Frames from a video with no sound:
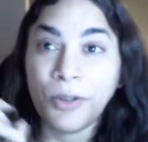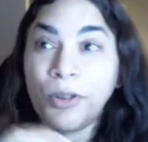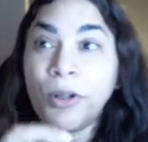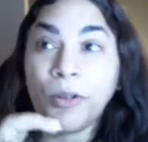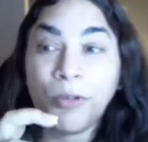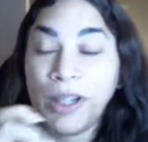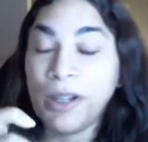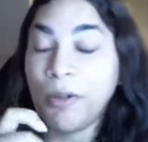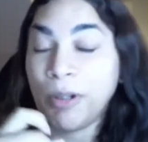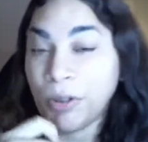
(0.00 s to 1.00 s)
don't
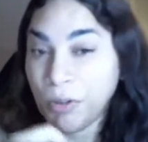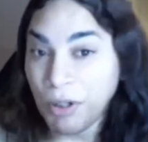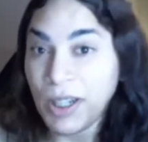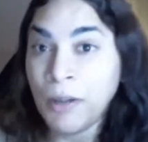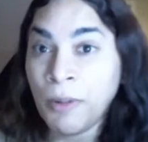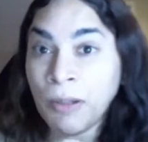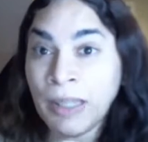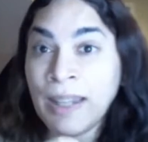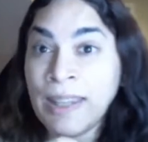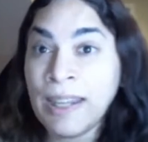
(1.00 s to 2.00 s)
really know what you're talking
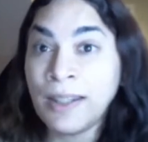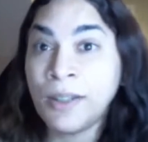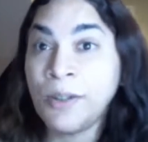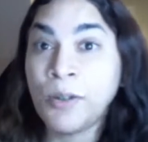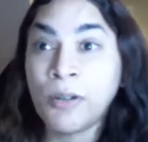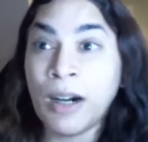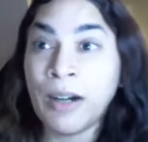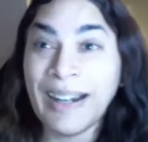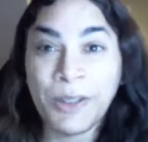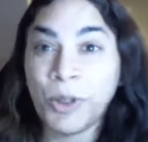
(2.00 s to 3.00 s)
about, and yet you
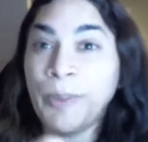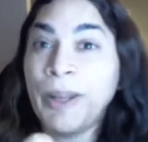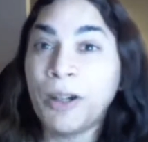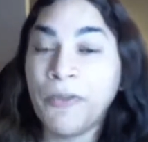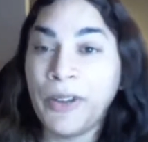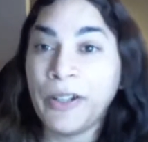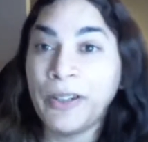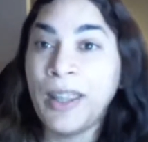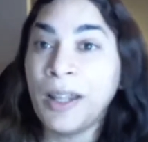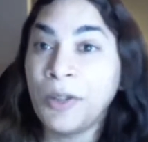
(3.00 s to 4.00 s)
are extremely
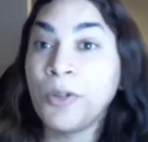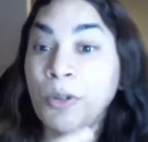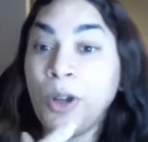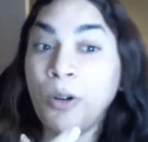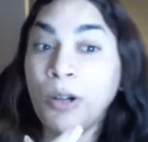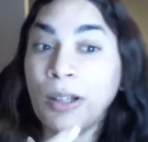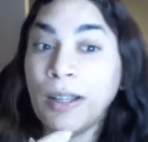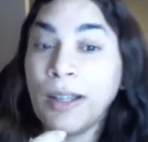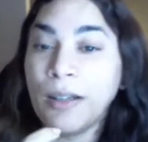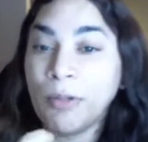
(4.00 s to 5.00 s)
confident that you know
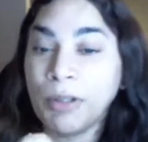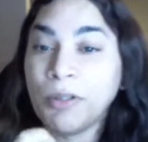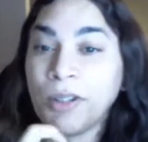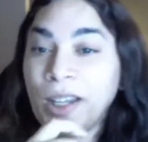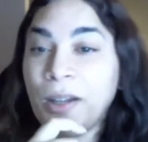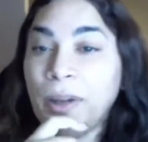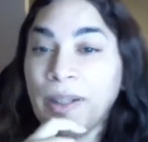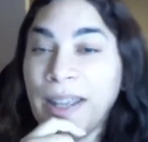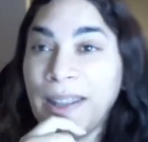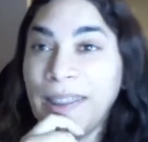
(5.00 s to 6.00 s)
what you're talking
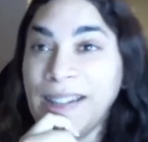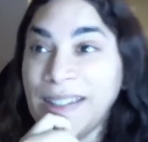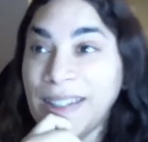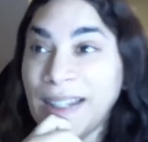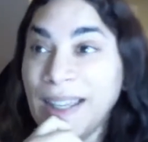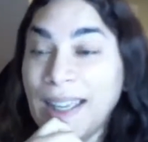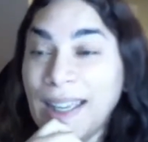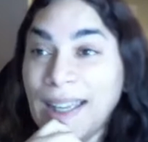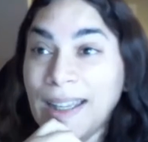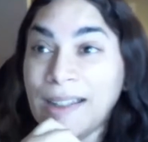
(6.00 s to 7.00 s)
about, and that's
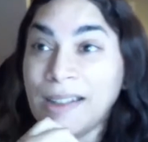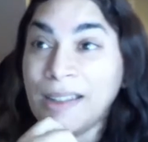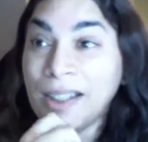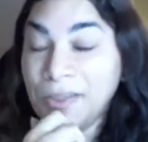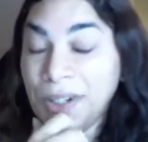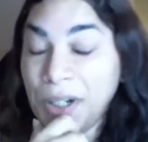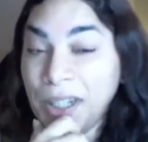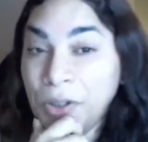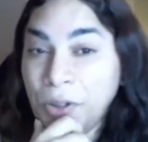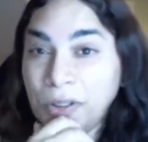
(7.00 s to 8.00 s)
very
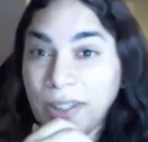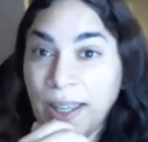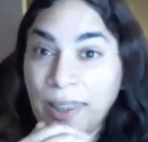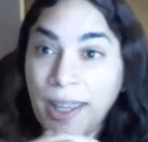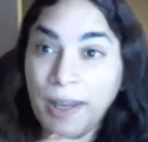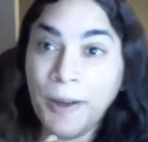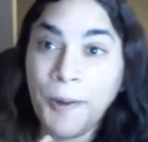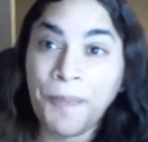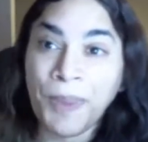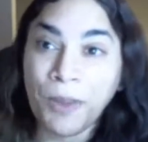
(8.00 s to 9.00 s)
dangerous. And then
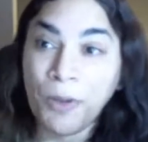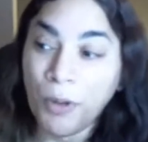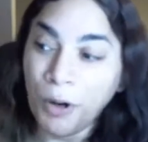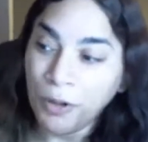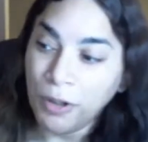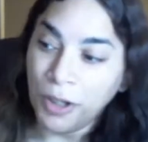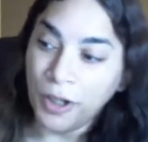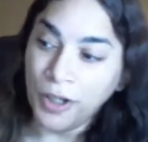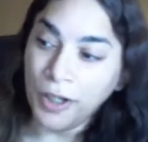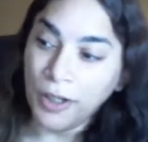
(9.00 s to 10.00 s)
the more you
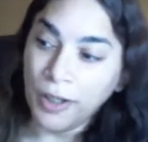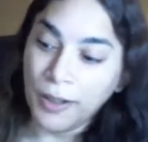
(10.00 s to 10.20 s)
learn,